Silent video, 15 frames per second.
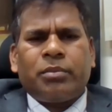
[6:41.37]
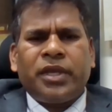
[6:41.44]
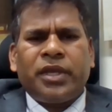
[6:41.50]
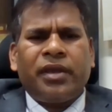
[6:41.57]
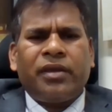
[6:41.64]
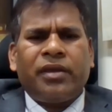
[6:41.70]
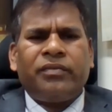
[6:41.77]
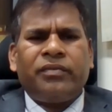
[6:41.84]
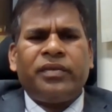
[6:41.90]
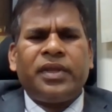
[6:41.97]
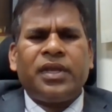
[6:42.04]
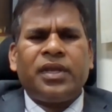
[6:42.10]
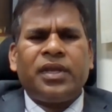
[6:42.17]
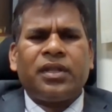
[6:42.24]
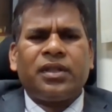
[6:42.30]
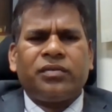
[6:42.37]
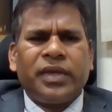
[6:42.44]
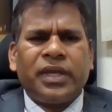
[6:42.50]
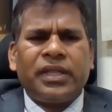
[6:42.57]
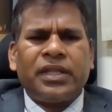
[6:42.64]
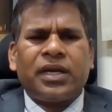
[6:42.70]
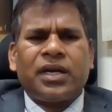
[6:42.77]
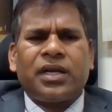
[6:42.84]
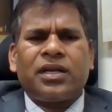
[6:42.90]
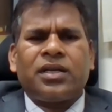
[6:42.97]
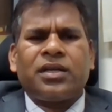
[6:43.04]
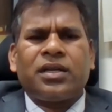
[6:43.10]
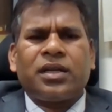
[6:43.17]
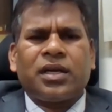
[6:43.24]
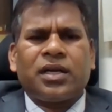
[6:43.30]
behaving the way
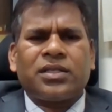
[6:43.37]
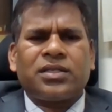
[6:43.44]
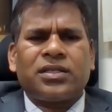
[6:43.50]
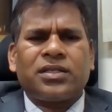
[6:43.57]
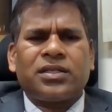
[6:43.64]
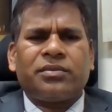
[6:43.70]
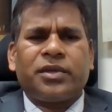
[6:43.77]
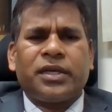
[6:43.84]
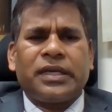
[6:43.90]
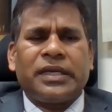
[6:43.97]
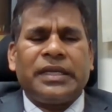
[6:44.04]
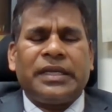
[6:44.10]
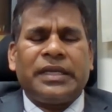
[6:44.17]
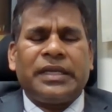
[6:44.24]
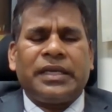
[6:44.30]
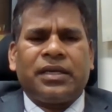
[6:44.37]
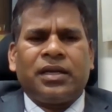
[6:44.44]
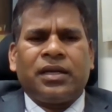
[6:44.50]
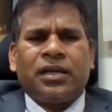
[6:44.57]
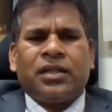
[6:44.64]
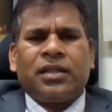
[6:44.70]
the customer need,